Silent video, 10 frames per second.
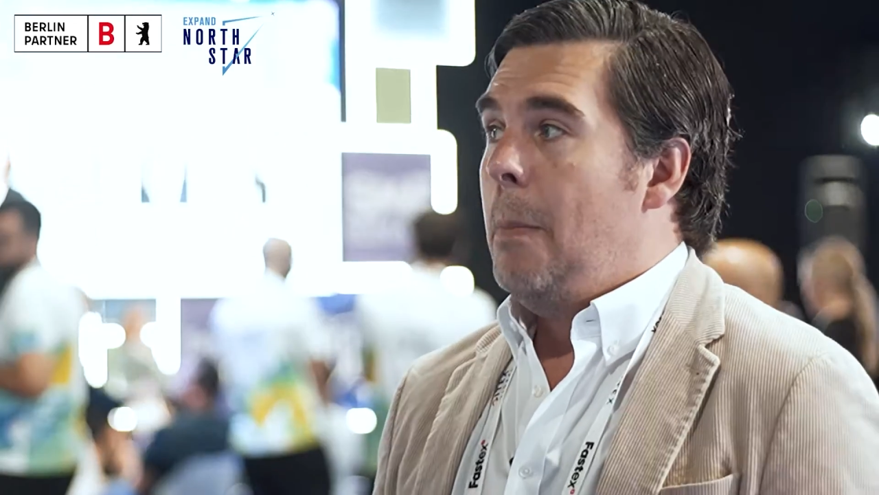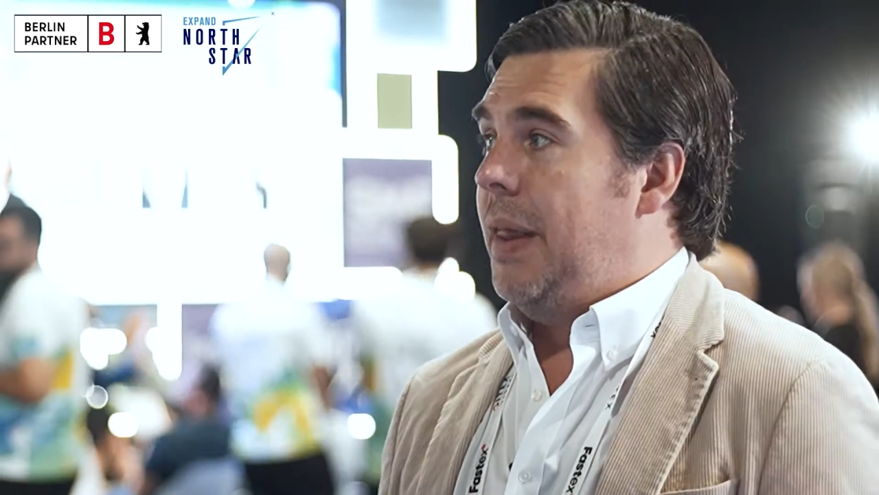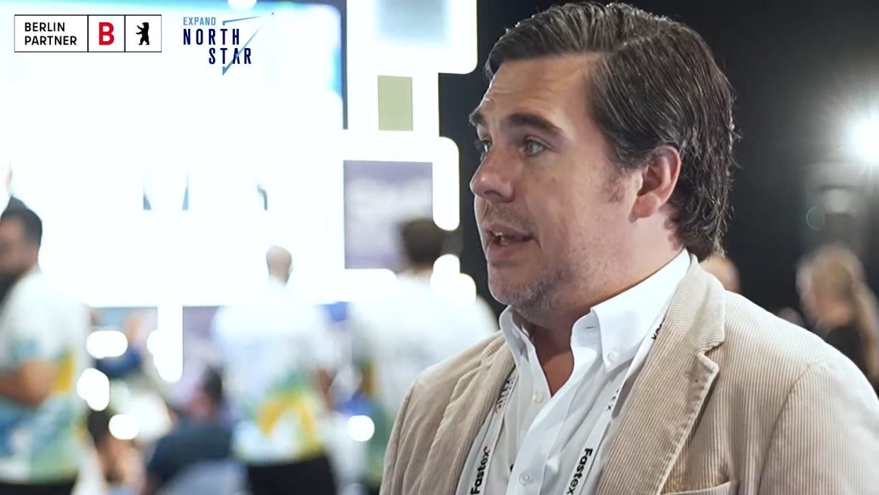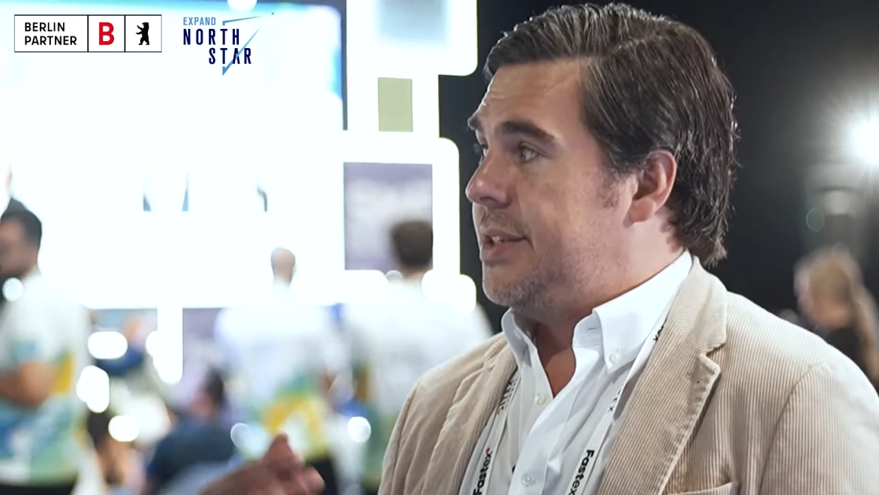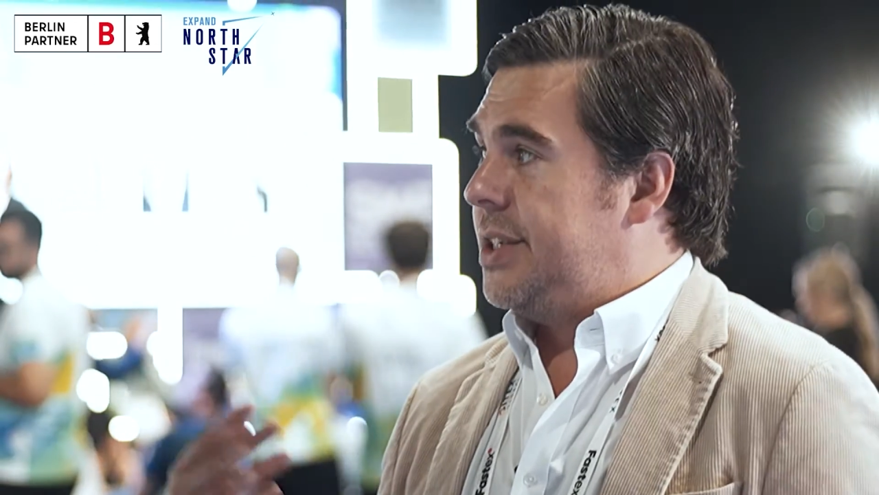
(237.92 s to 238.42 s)

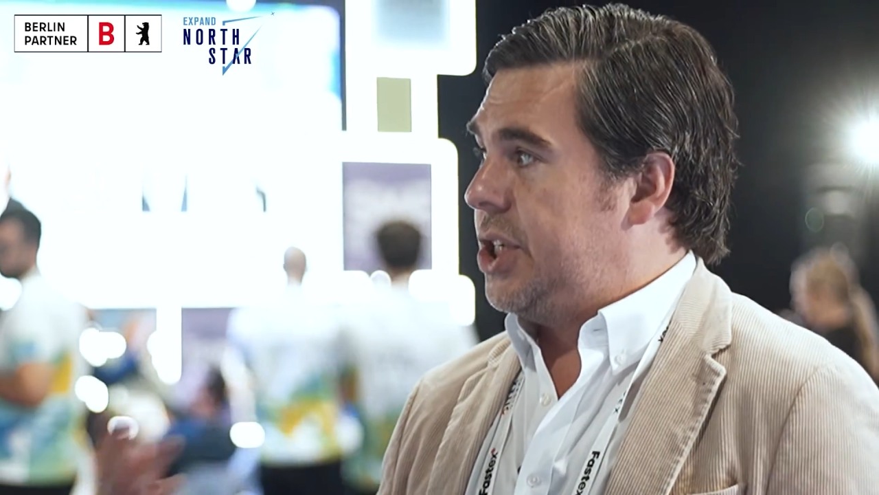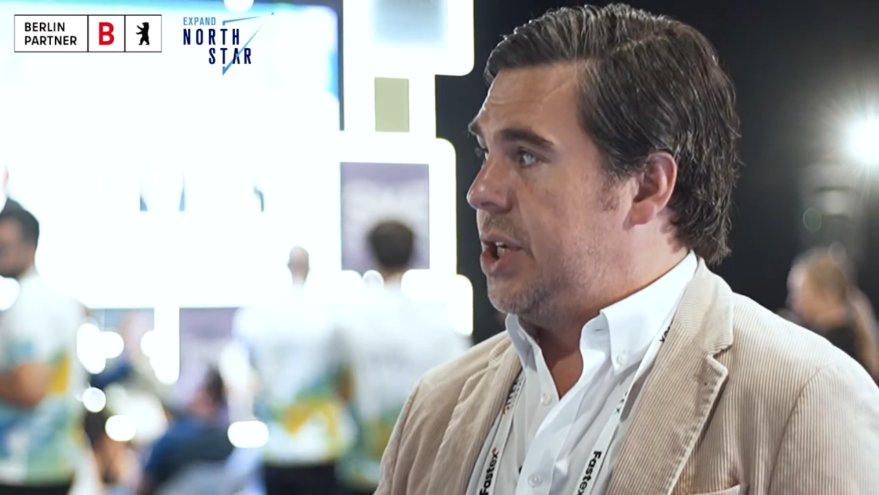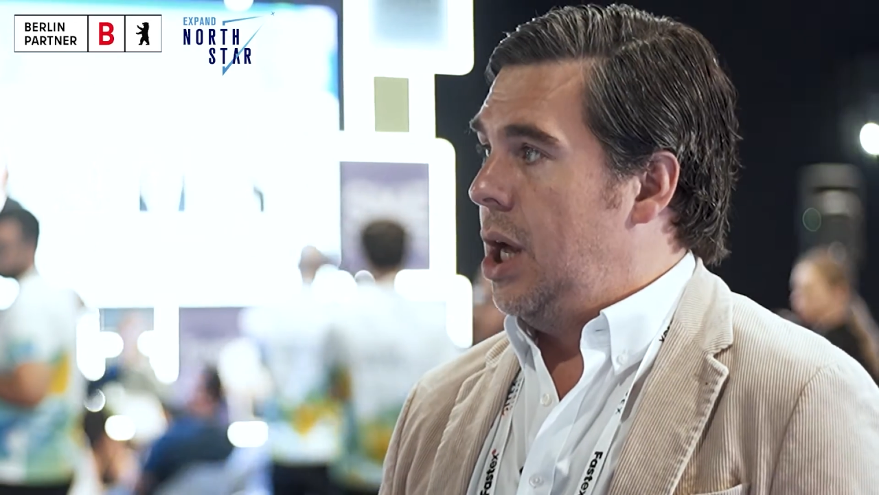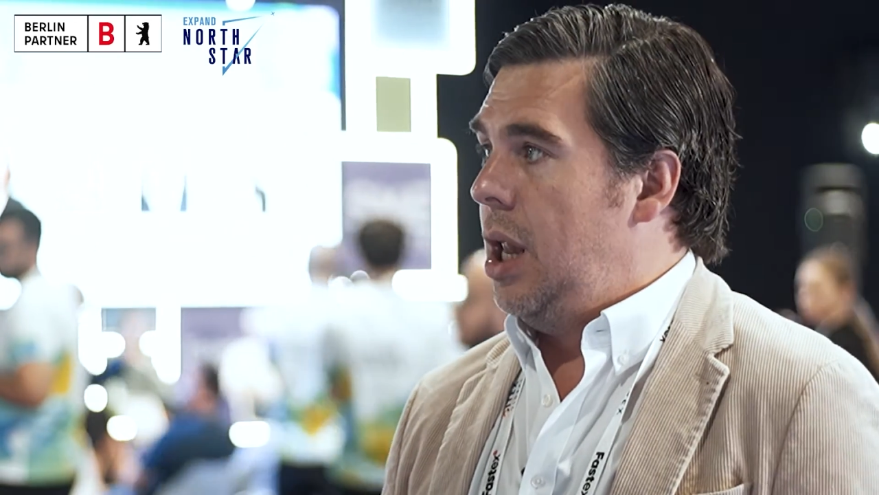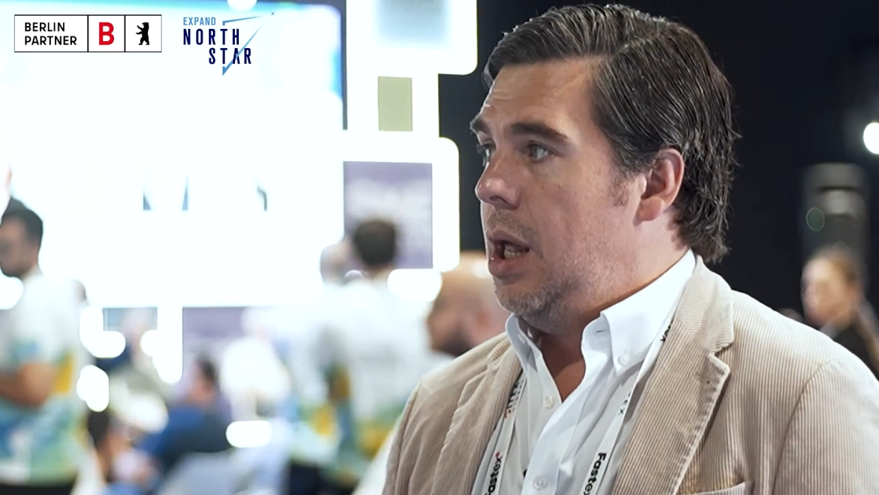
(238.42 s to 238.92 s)
but it's
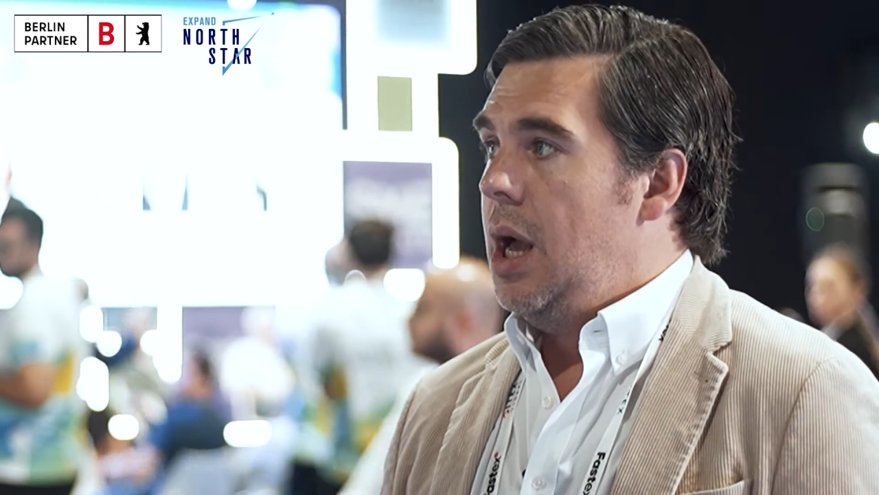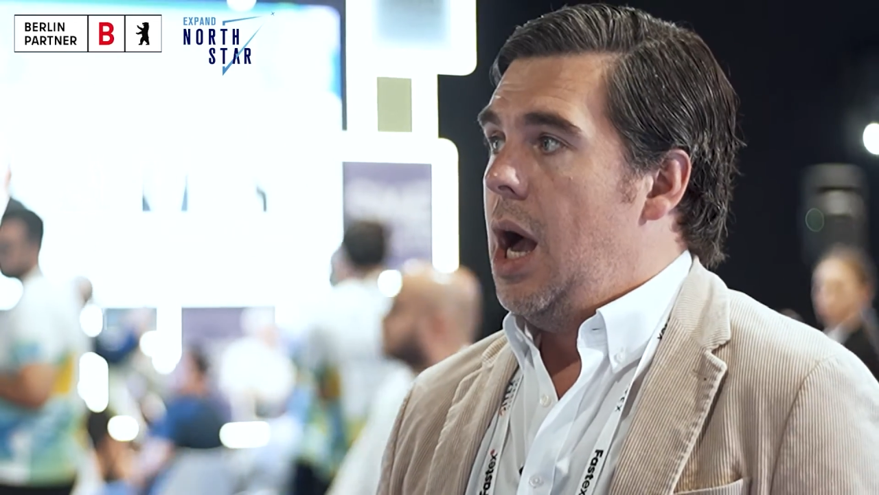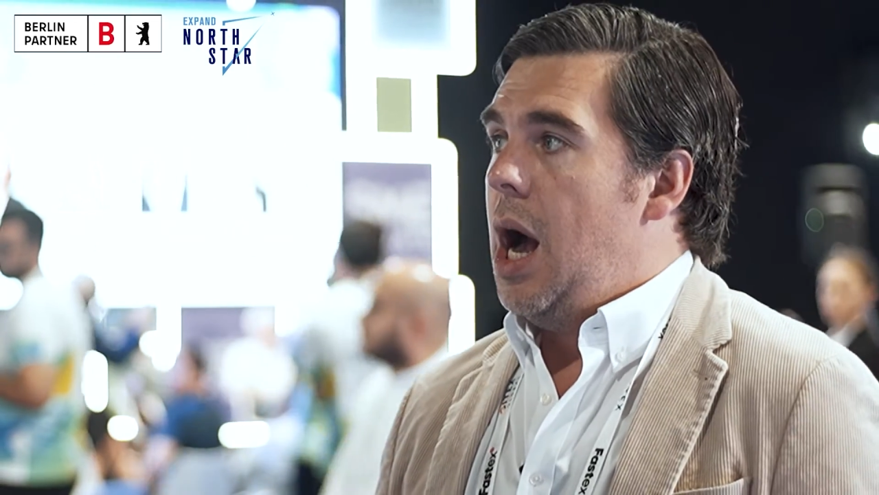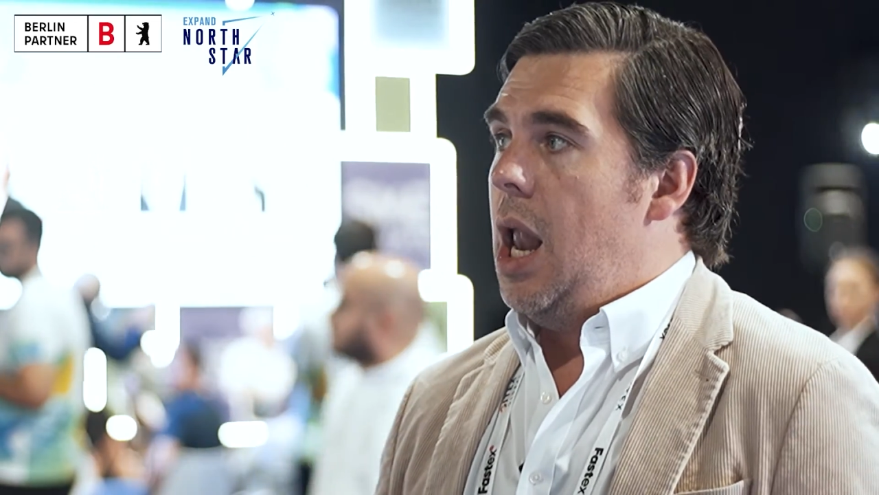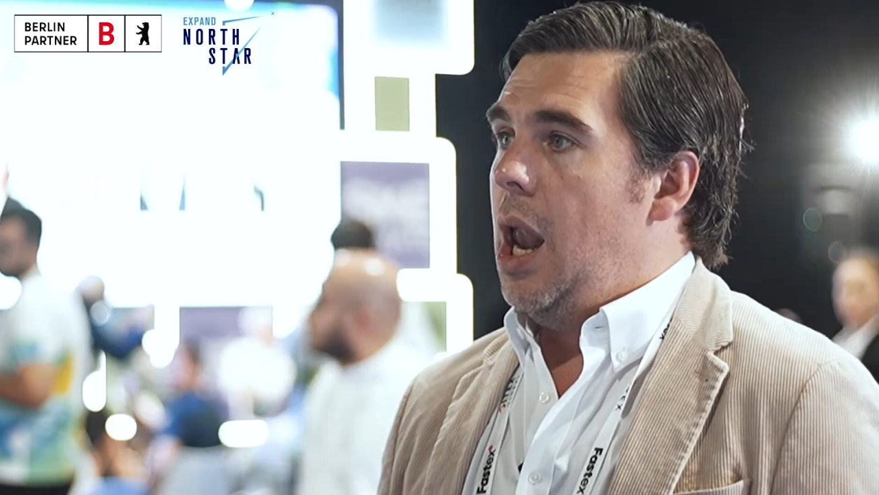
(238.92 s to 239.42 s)
still
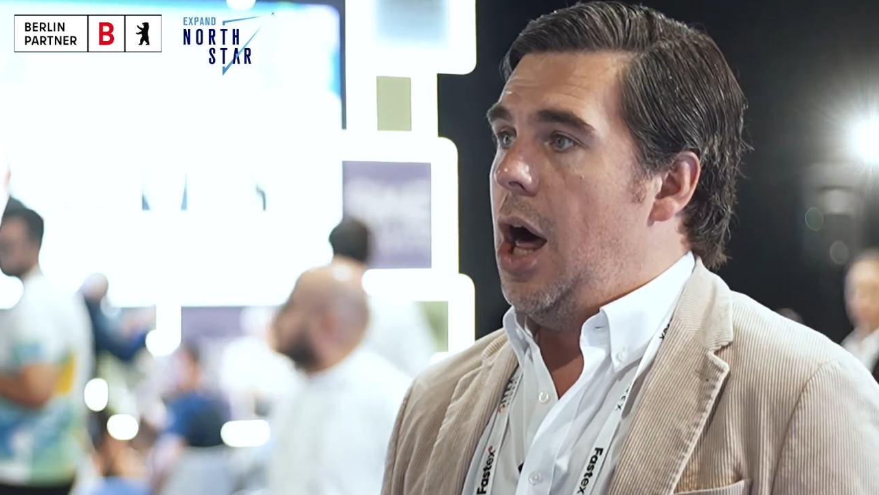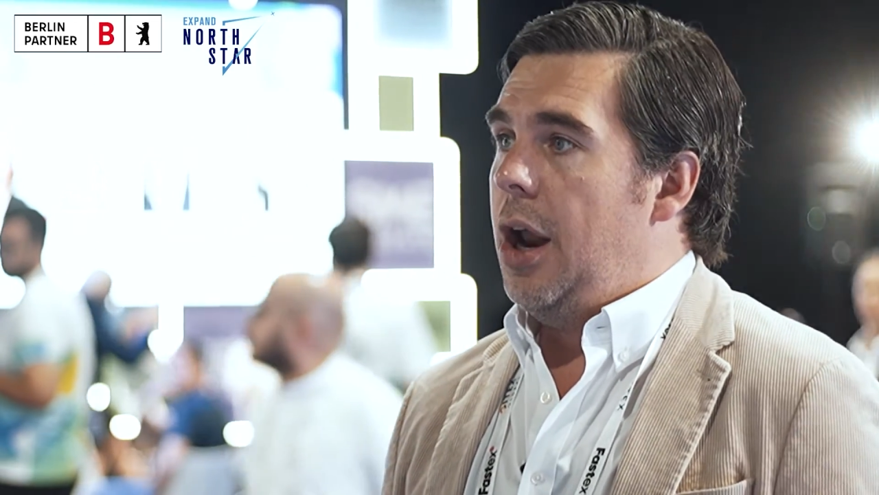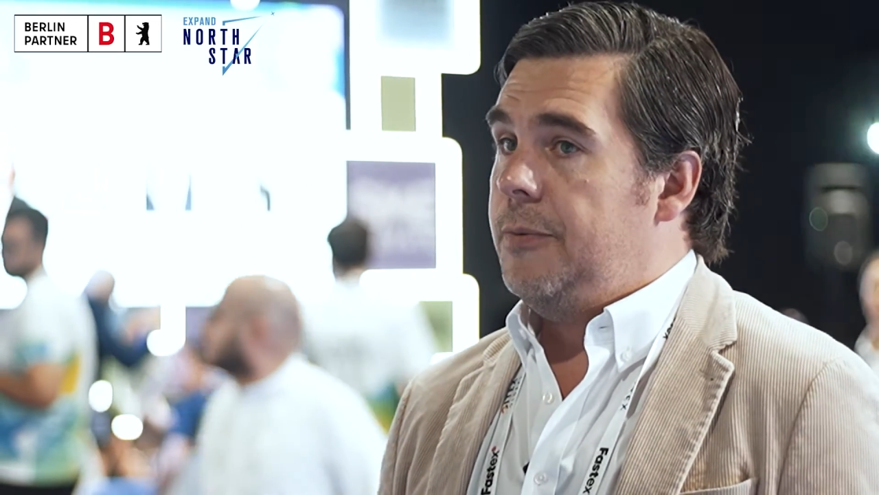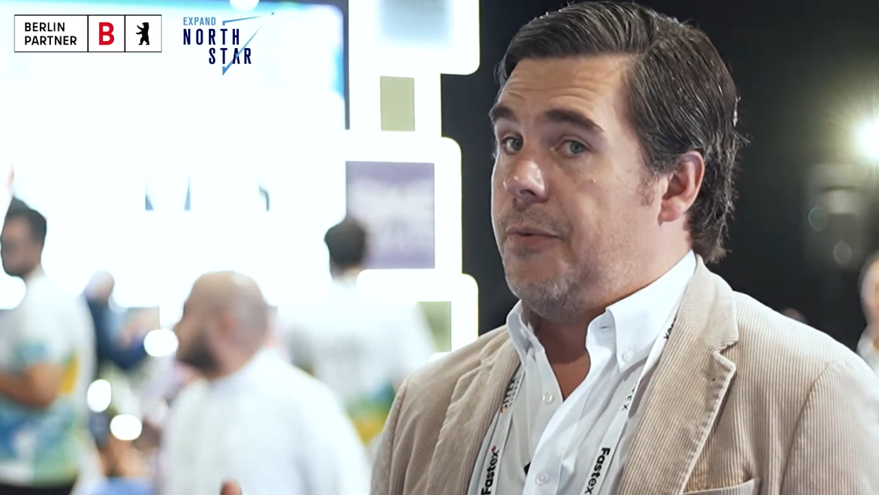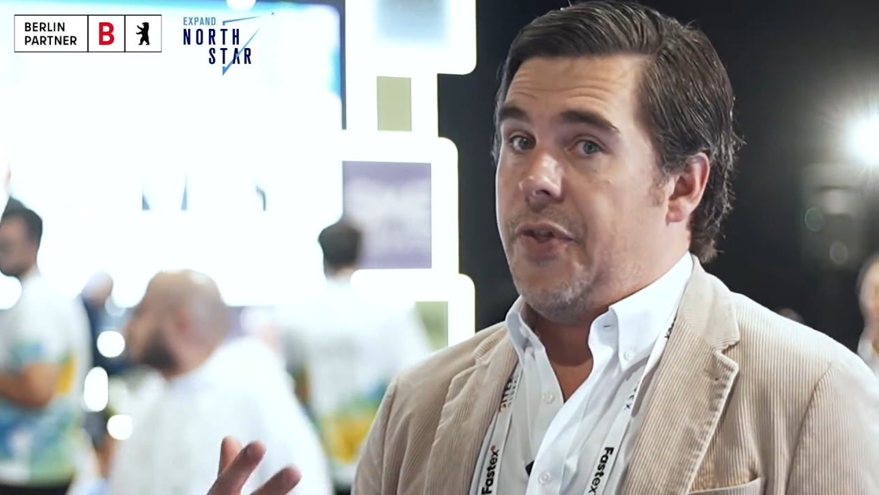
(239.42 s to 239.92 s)
a lot of